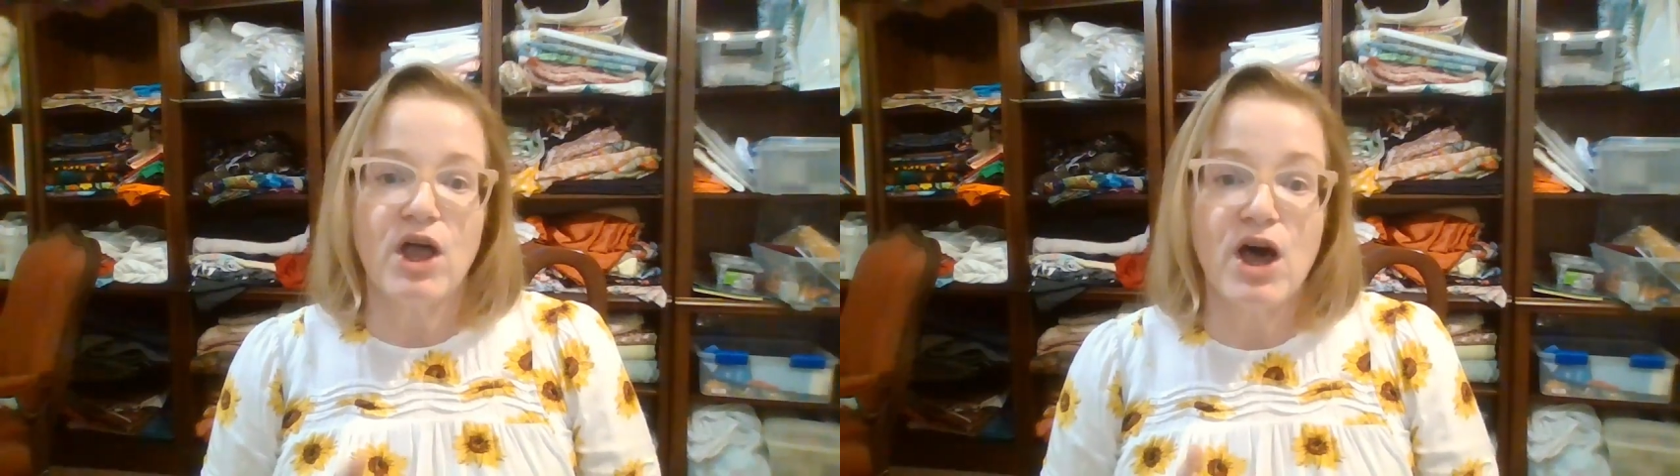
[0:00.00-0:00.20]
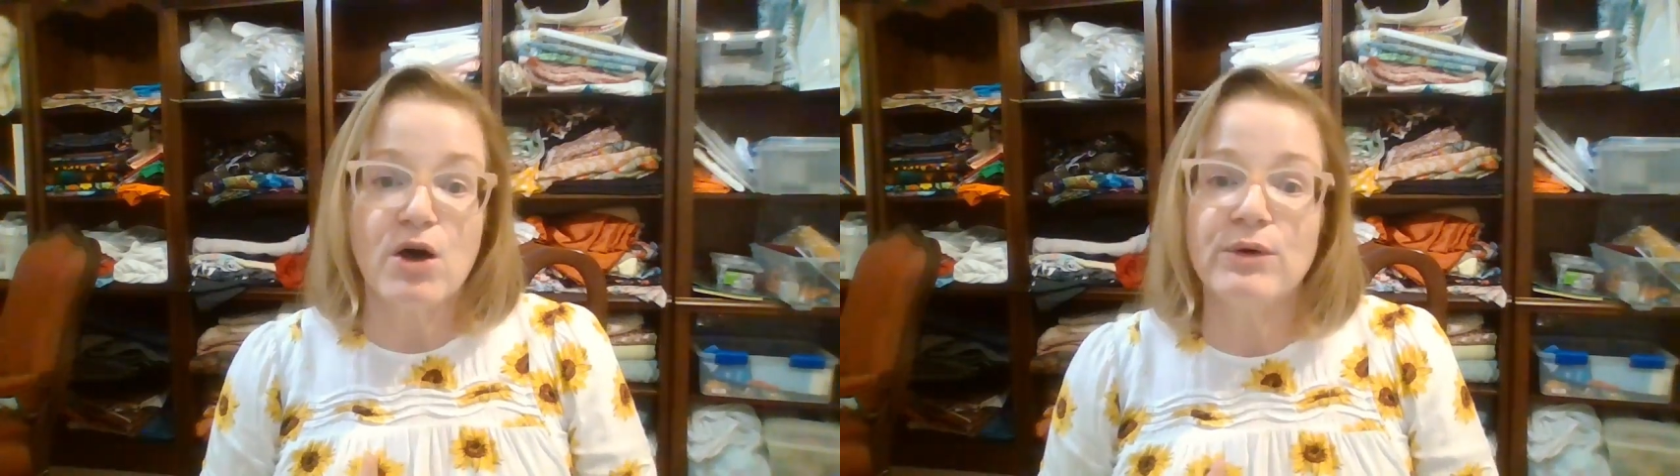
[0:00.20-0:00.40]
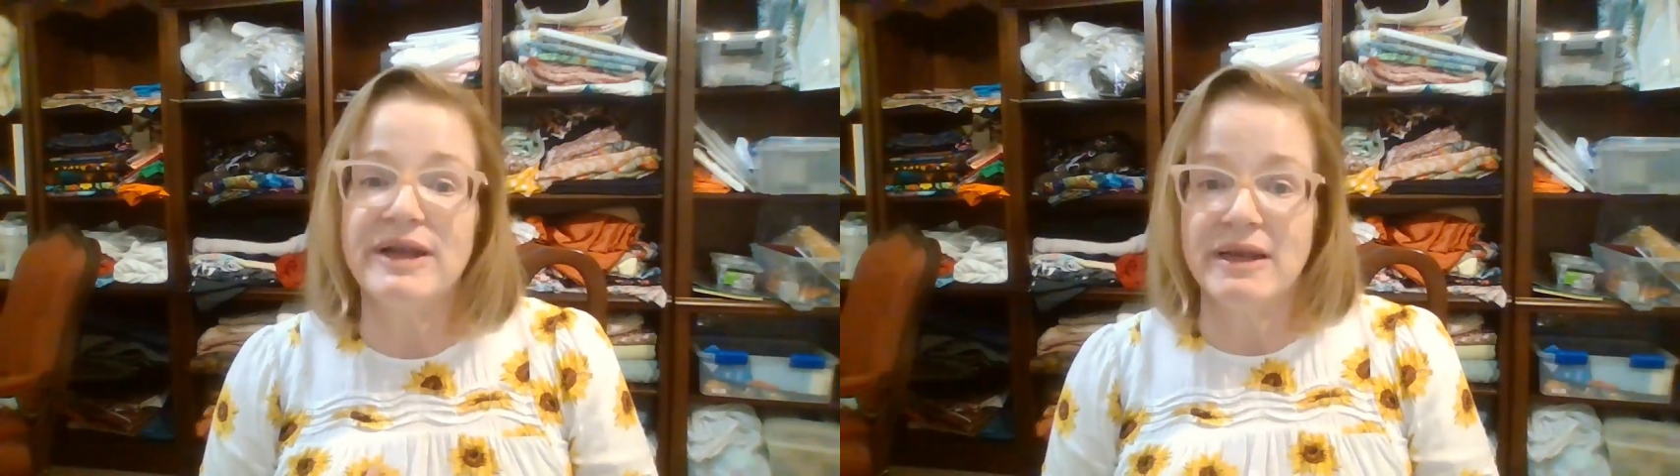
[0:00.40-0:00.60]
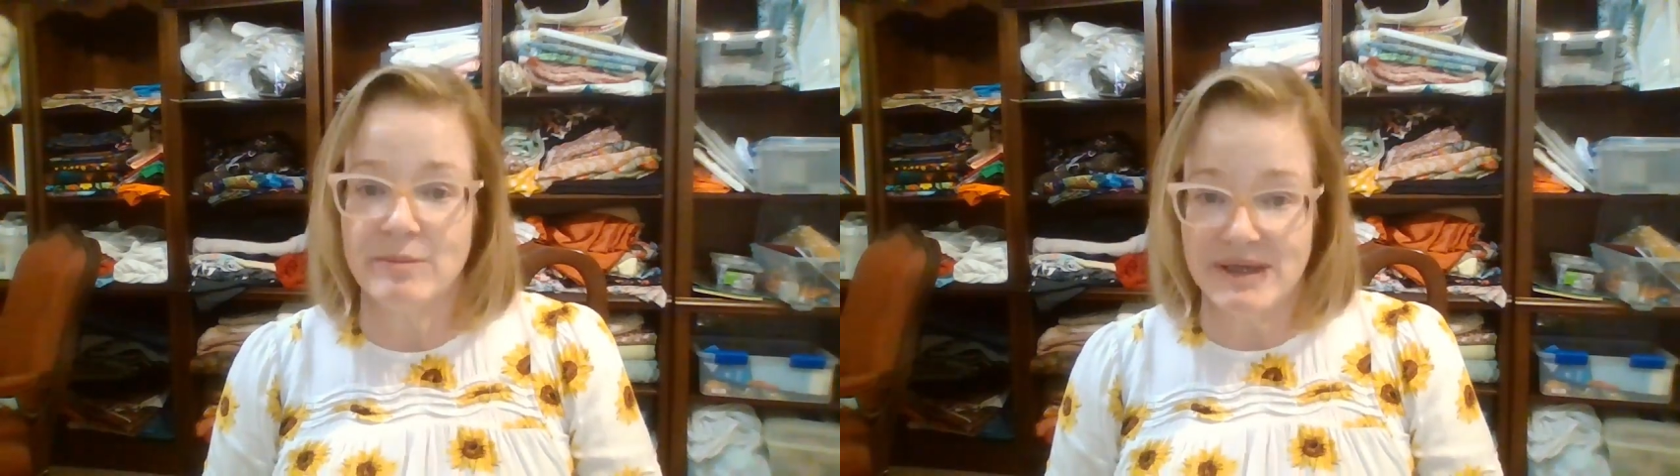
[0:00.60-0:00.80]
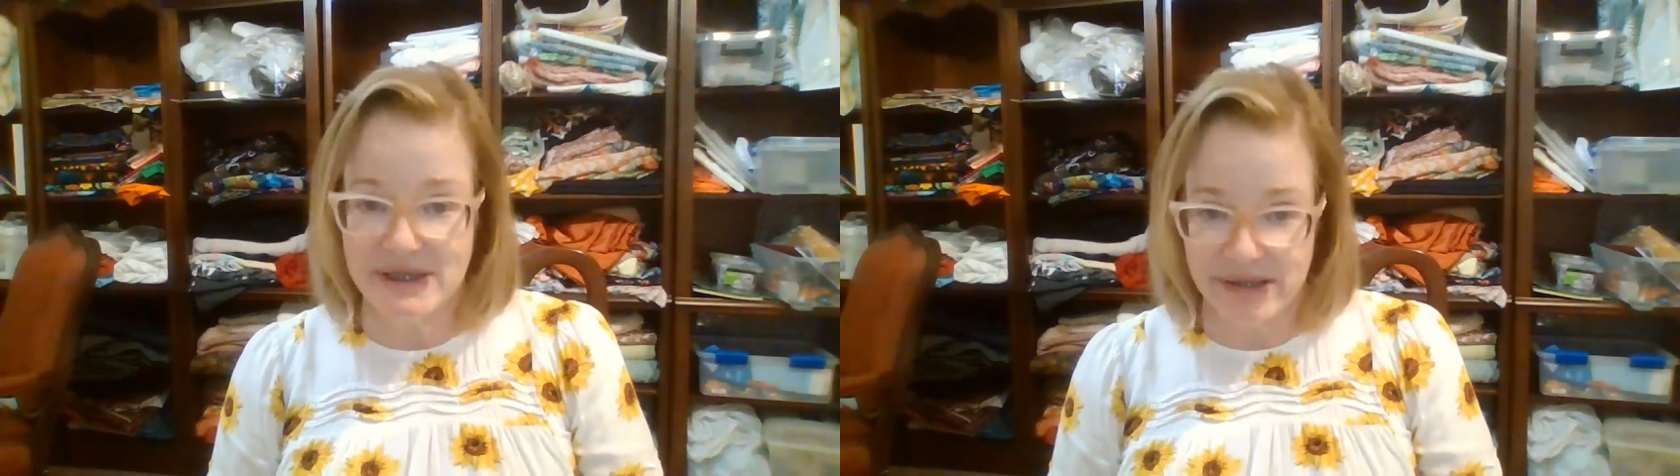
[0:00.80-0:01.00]

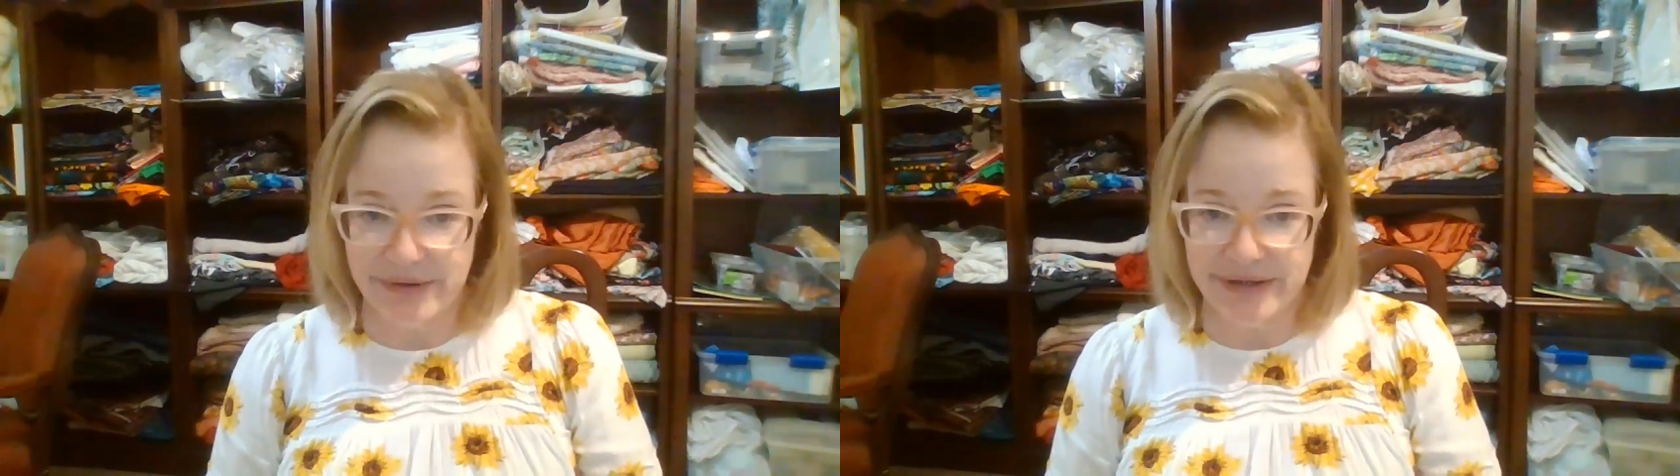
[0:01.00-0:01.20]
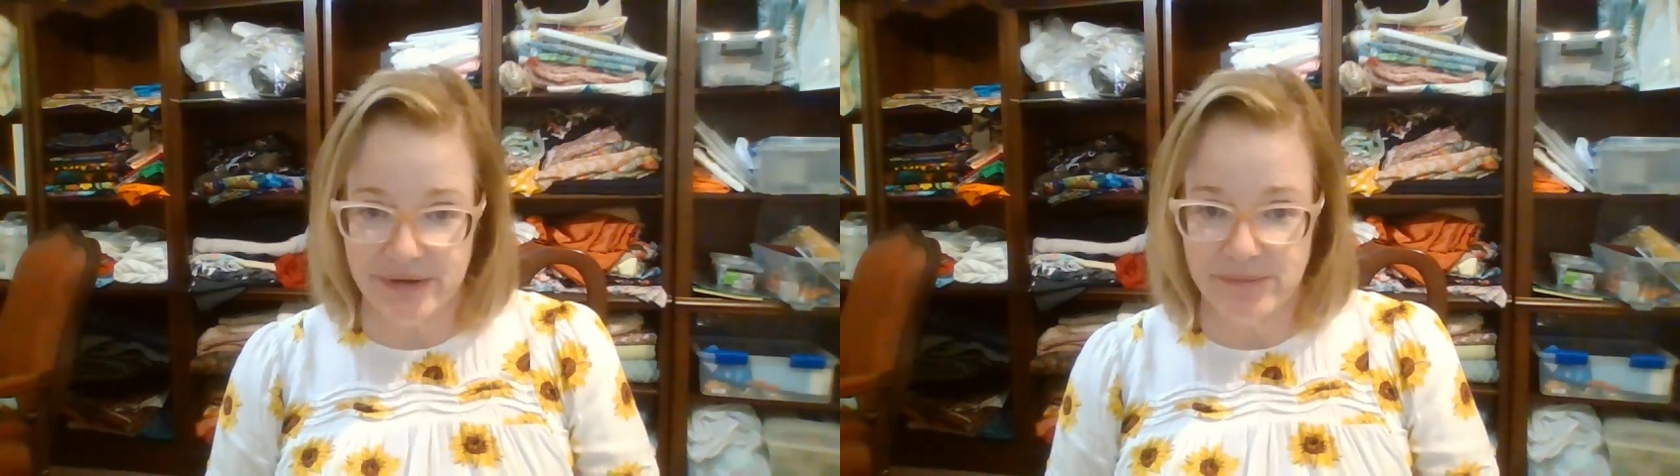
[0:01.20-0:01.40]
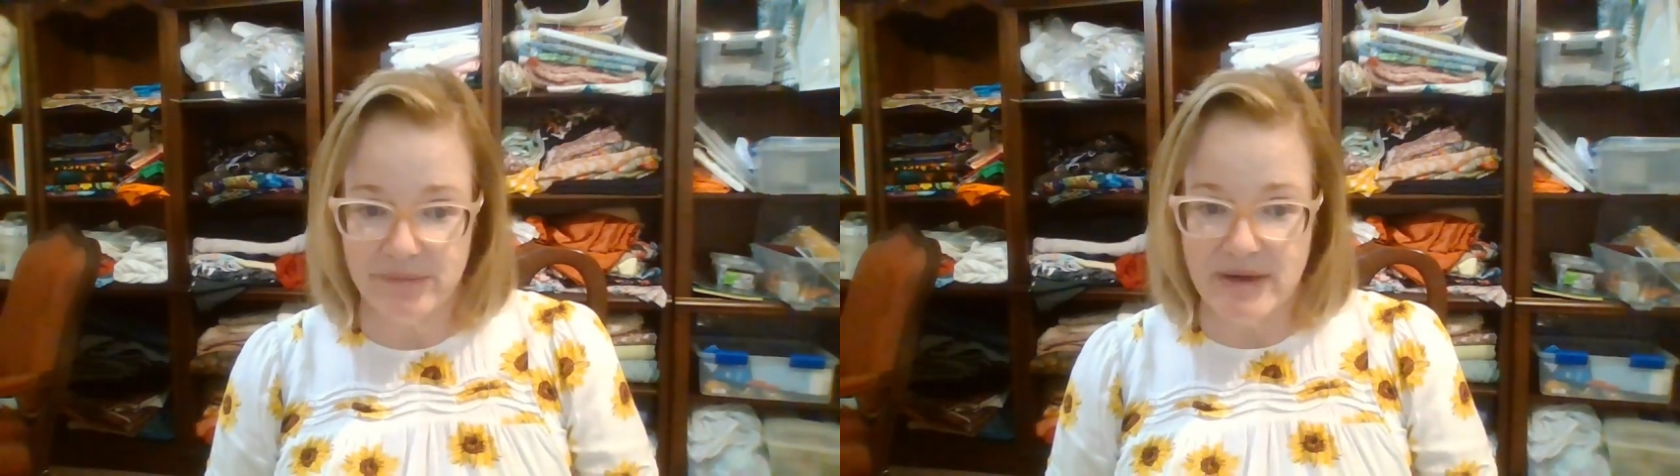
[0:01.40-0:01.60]
coating material.